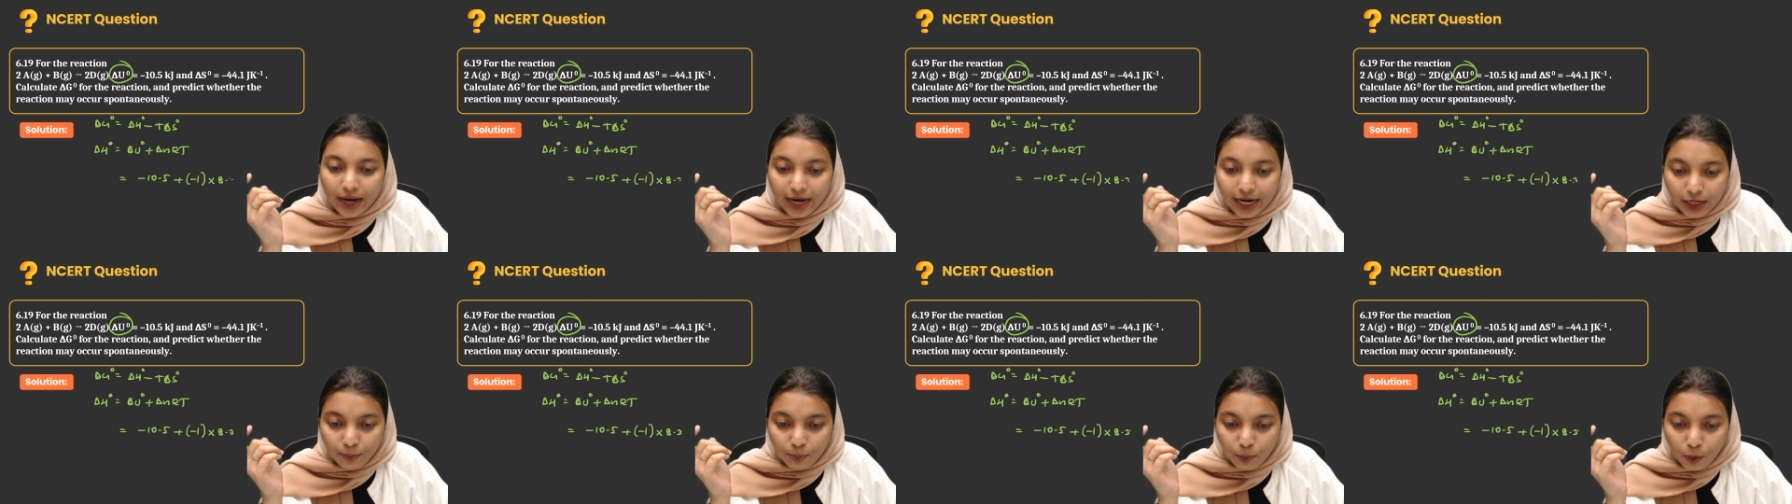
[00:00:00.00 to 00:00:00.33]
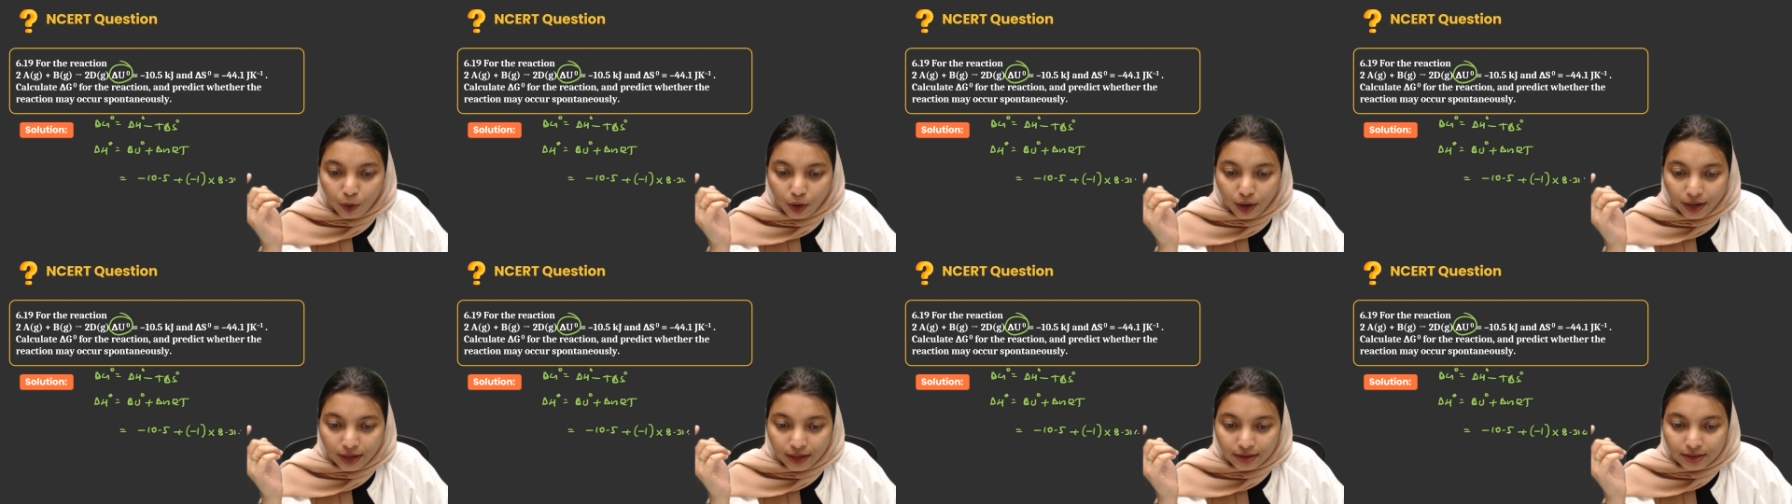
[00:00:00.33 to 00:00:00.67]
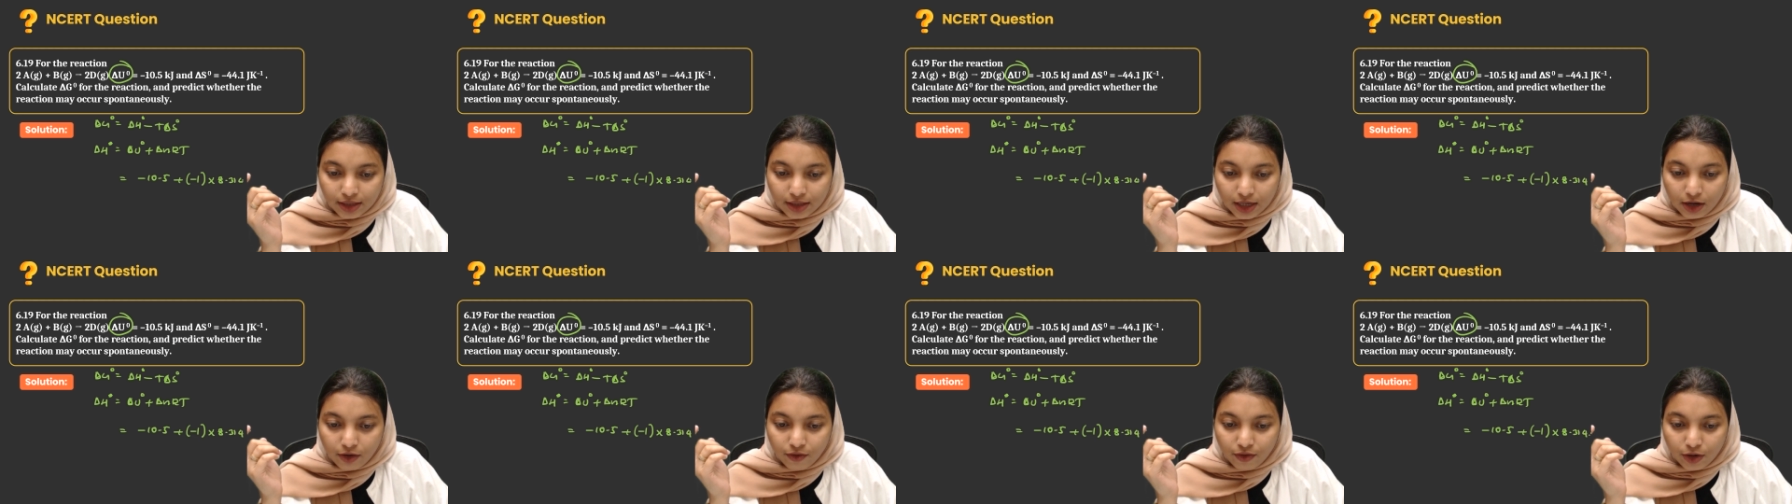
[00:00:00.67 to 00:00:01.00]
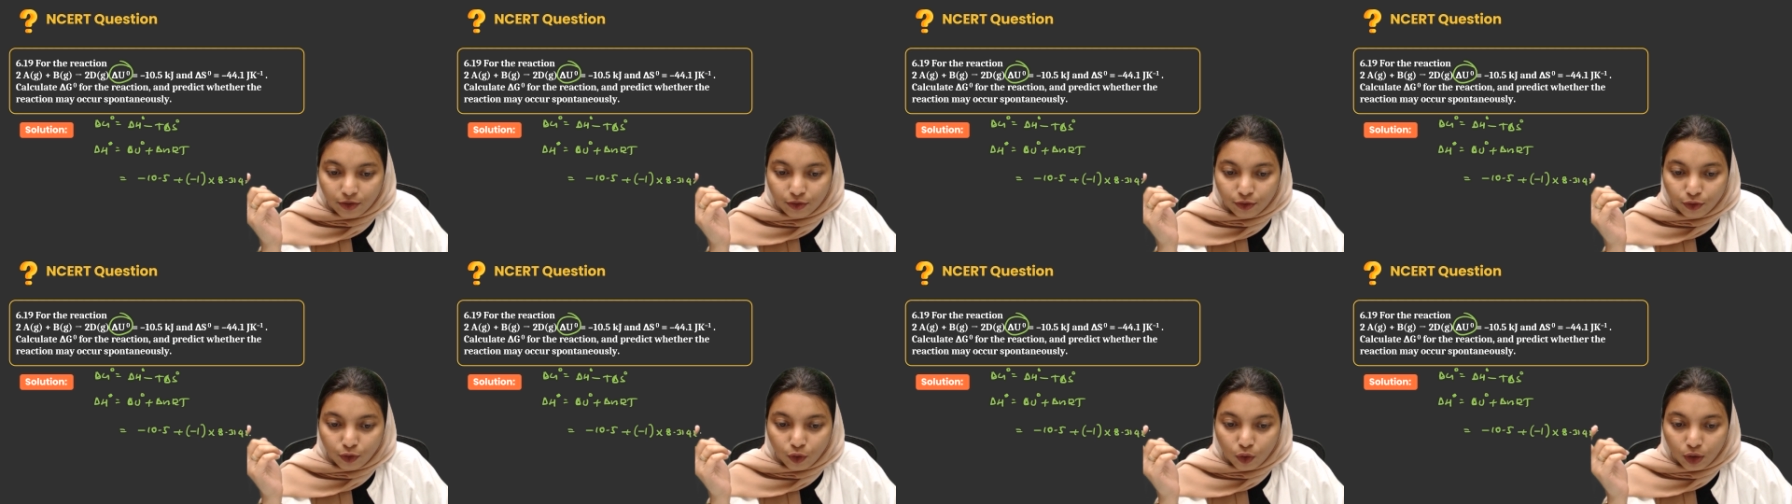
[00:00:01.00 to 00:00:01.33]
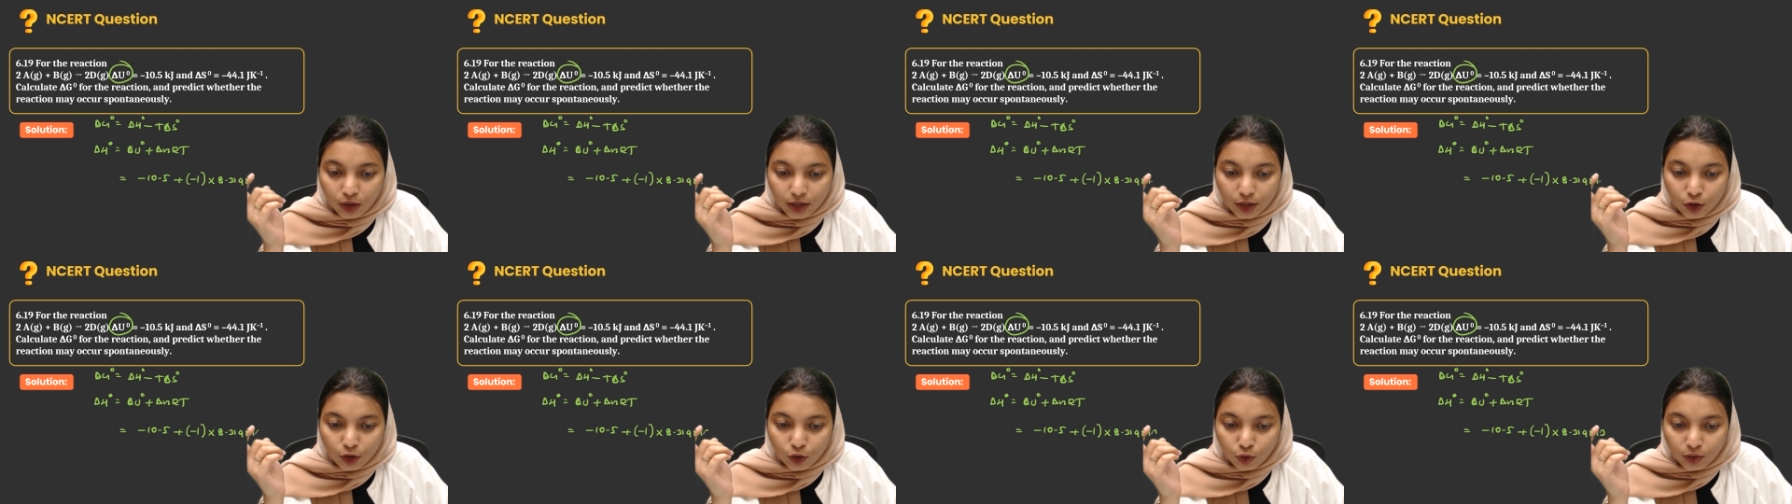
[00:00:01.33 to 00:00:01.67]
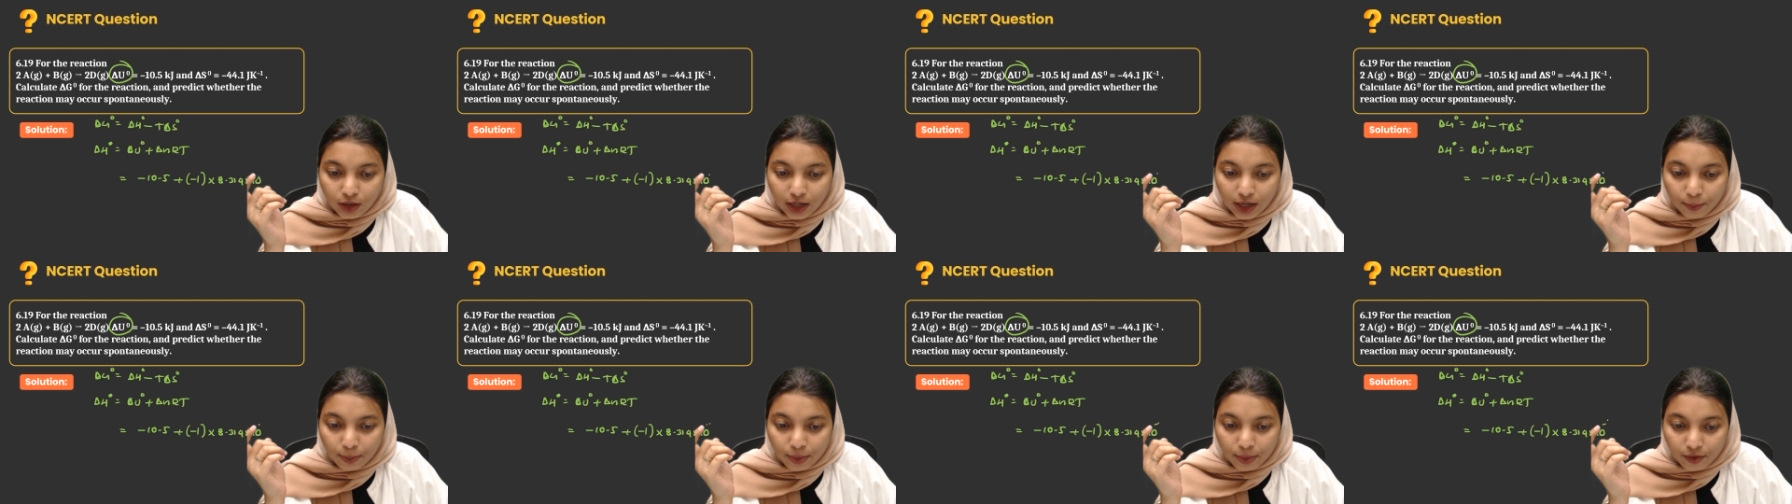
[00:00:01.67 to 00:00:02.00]
8.314 into
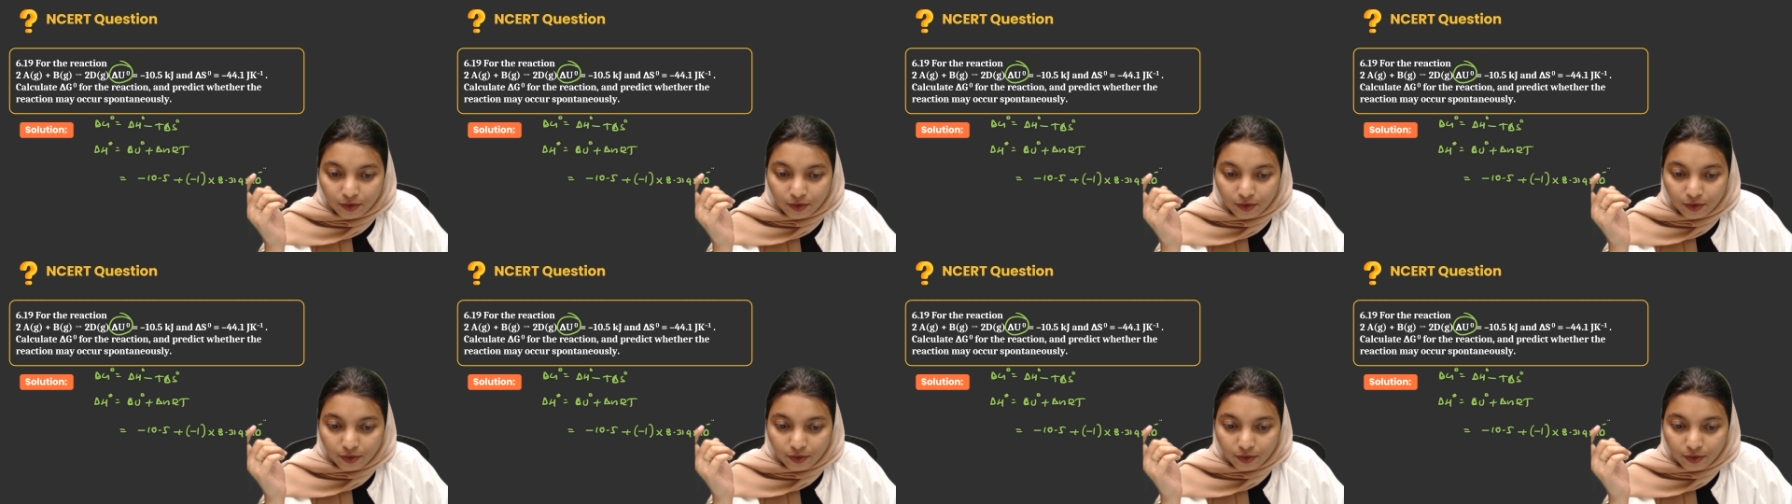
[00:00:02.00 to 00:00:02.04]
10